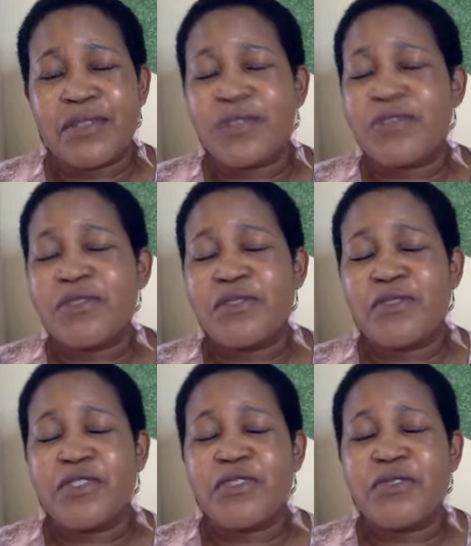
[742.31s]
because you've
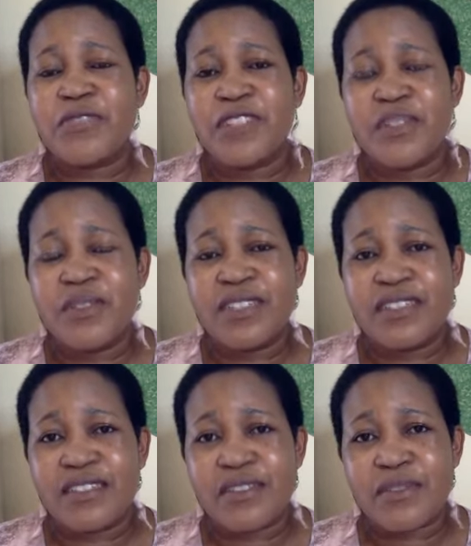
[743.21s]
got value
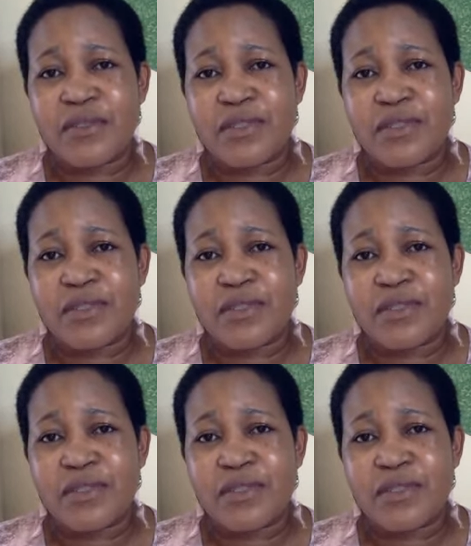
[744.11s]
in this